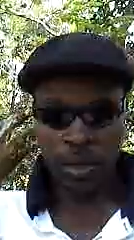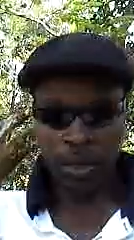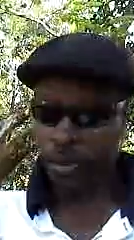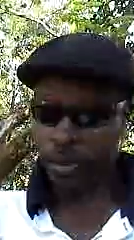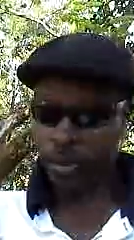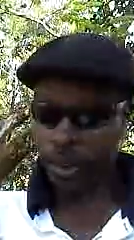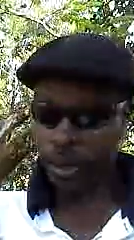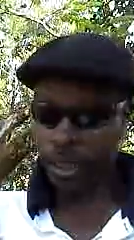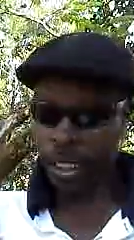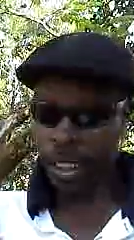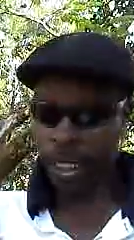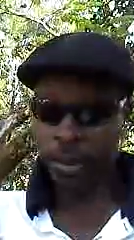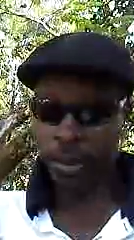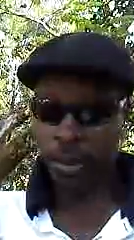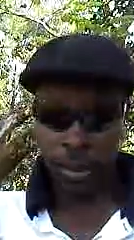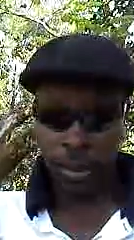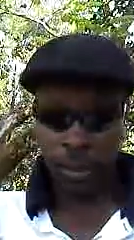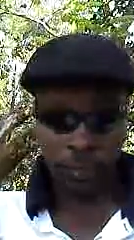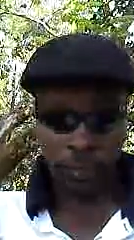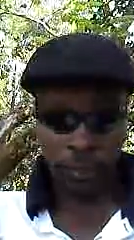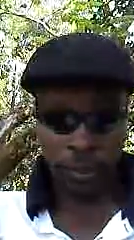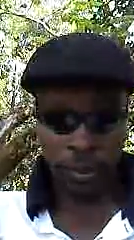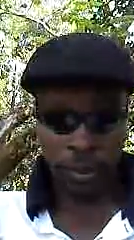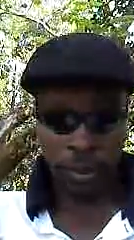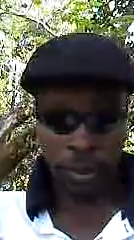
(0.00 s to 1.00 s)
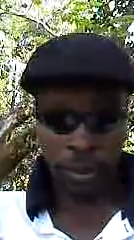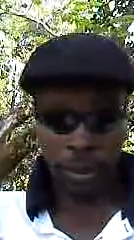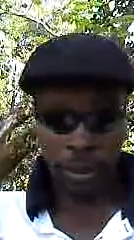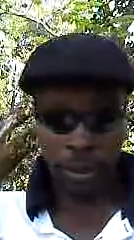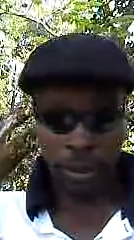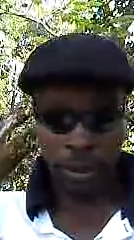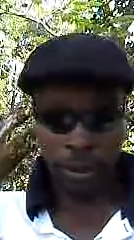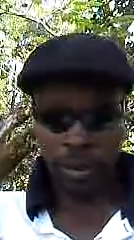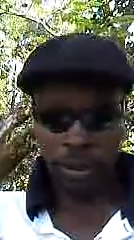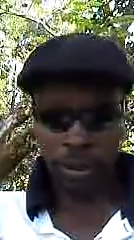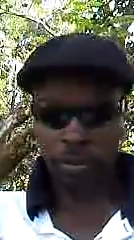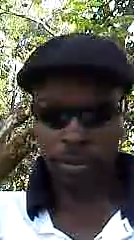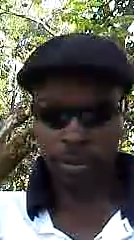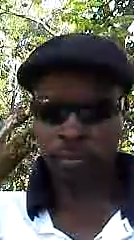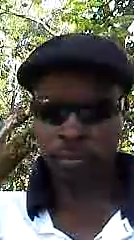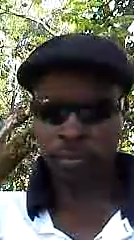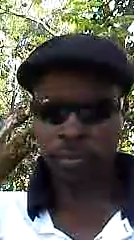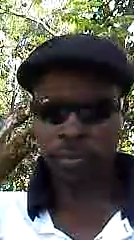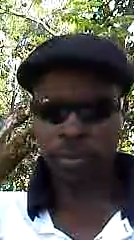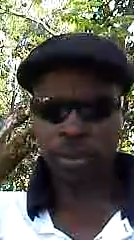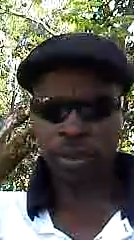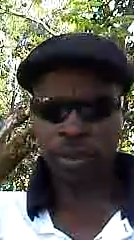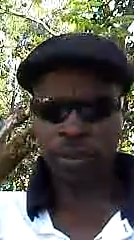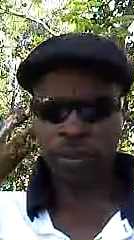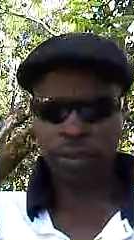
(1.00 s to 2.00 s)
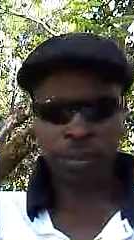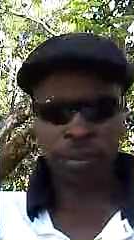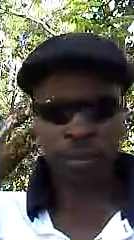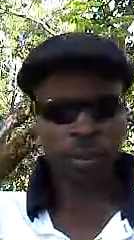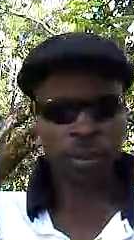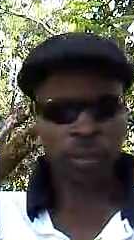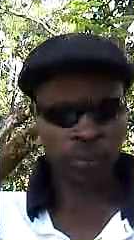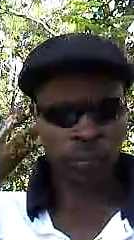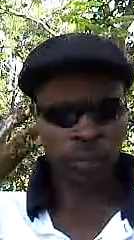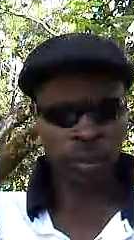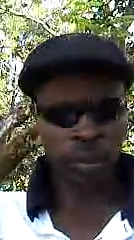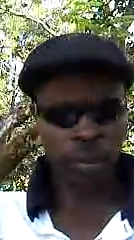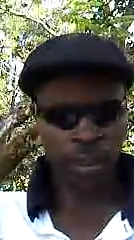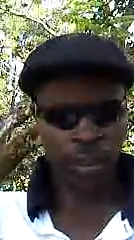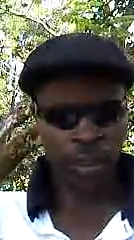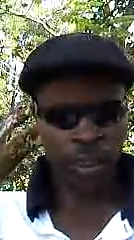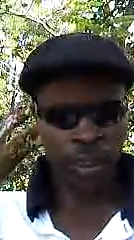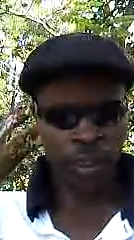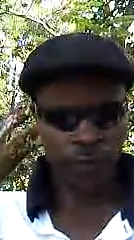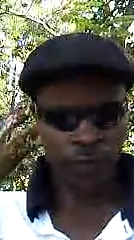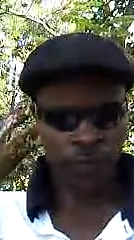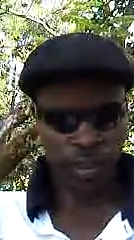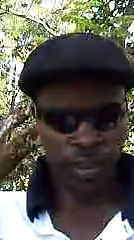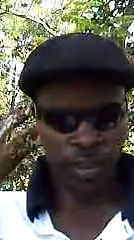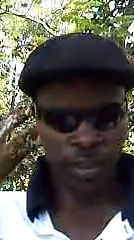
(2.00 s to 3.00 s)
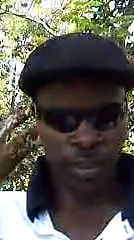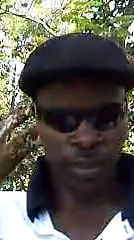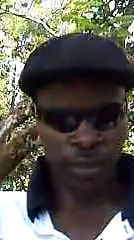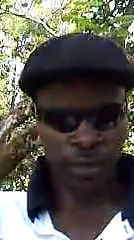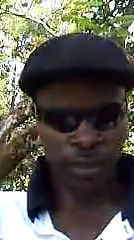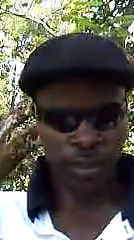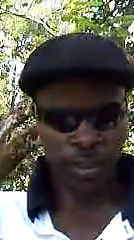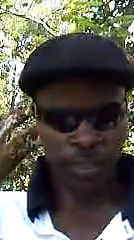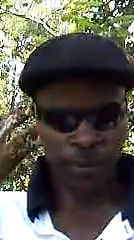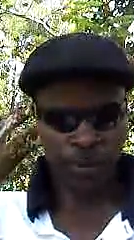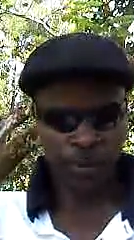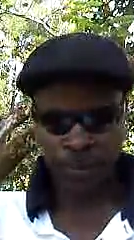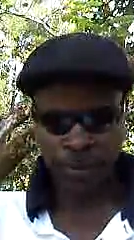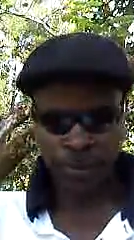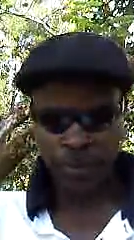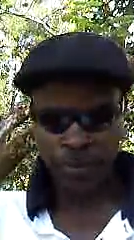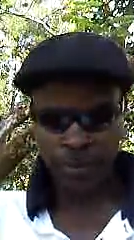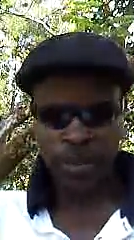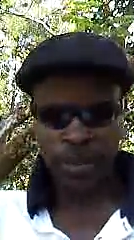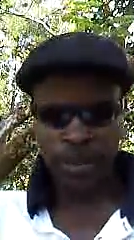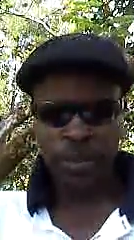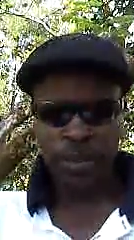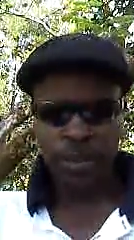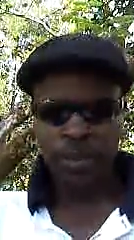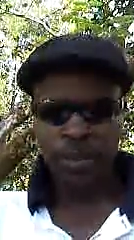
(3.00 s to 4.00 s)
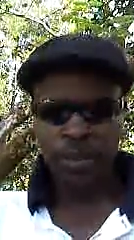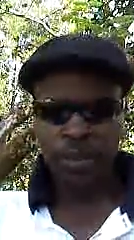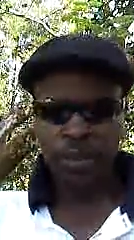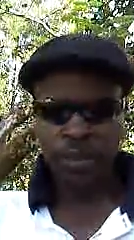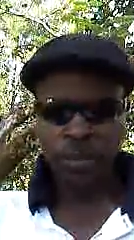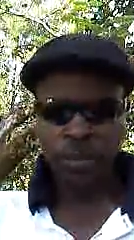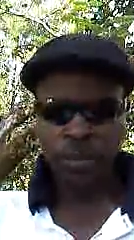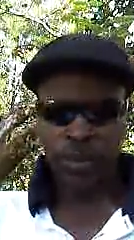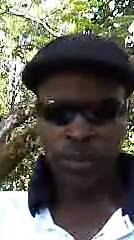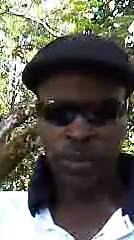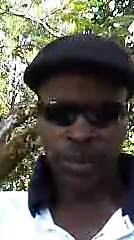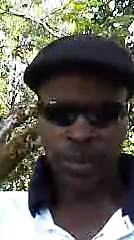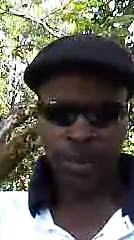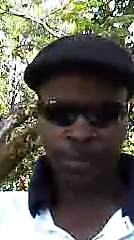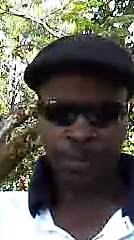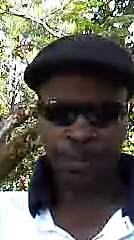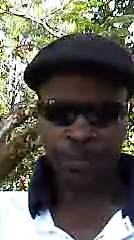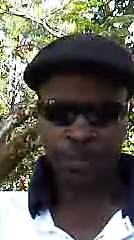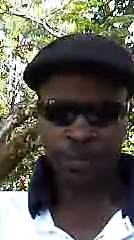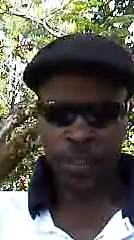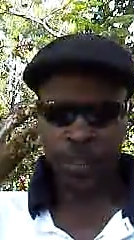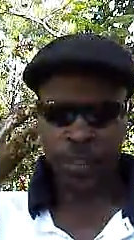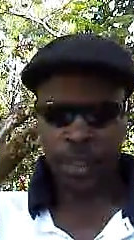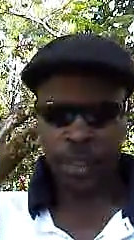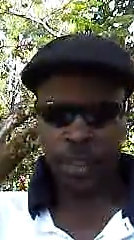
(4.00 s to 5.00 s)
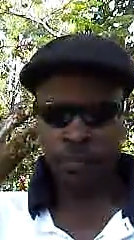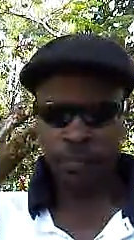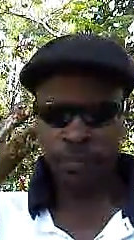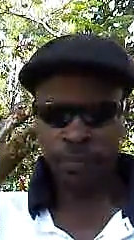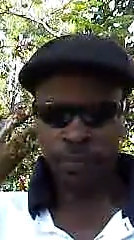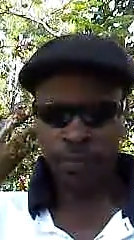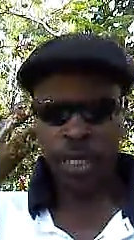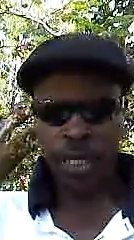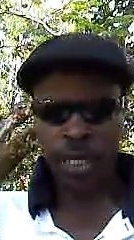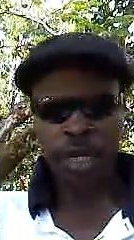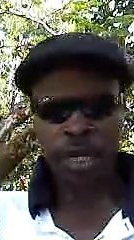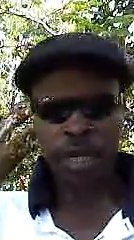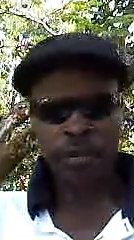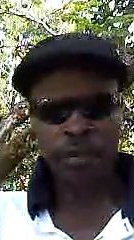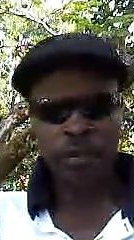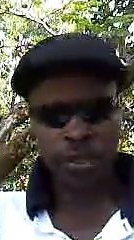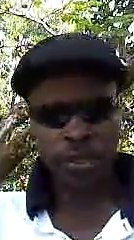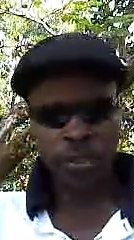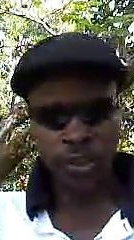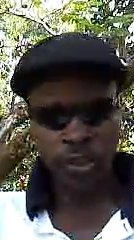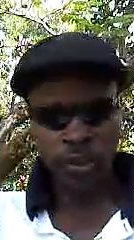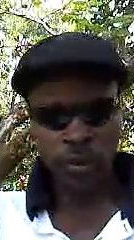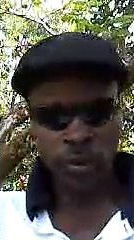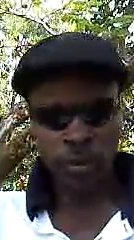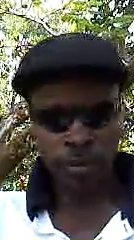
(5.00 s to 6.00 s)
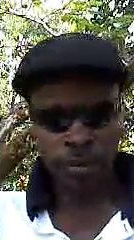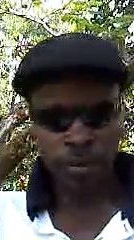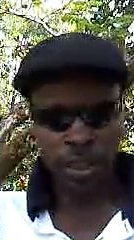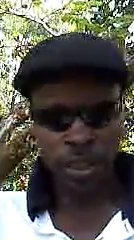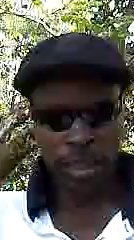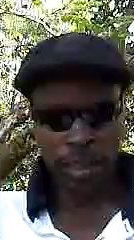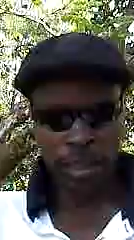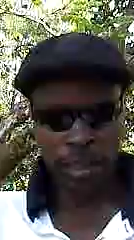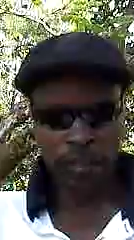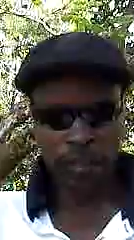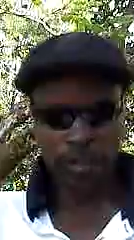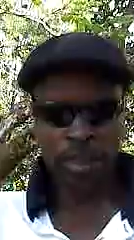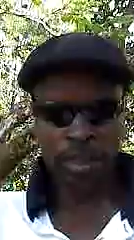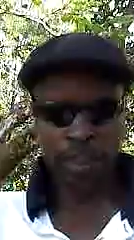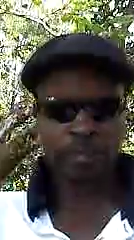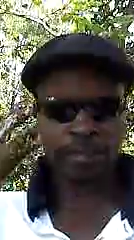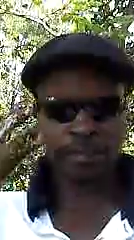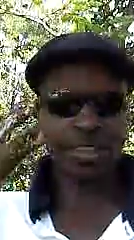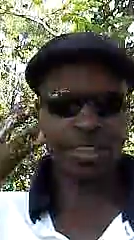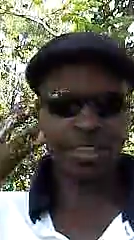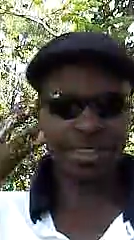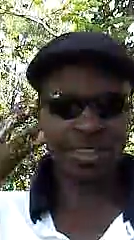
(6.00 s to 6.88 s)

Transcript: It was a challenge and it was hard. And it's one of the only ones that I've done like that. Okay, I think I've done two in my lifetime